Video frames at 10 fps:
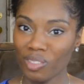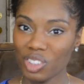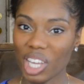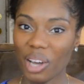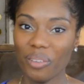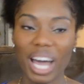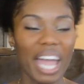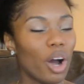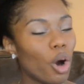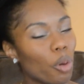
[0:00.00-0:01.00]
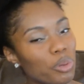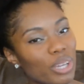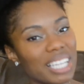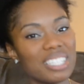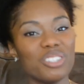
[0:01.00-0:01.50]
So I hope you
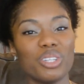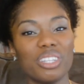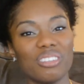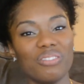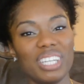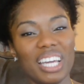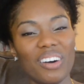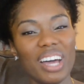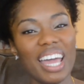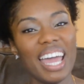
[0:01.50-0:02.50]
guys enjoyed this video,